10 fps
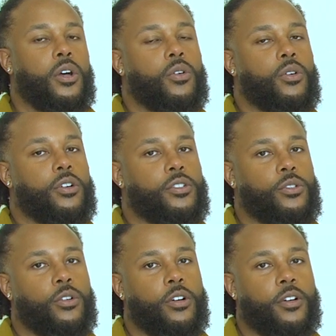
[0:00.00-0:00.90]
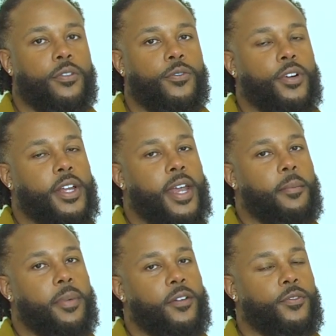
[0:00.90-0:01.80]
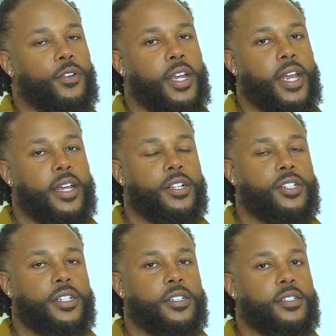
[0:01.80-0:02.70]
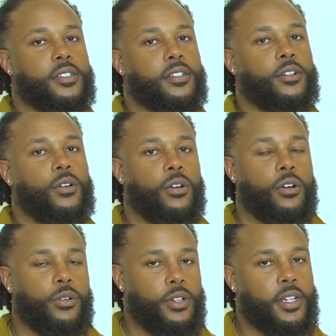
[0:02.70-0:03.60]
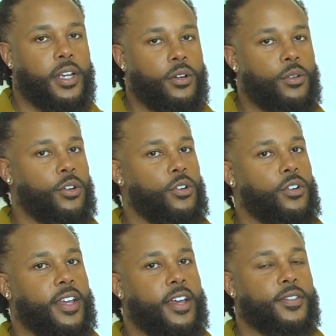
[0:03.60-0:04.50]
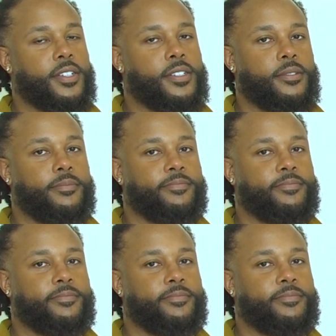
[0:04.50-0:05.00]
Corner Store, 48 by 48 inches, acrylic and oil on canvas.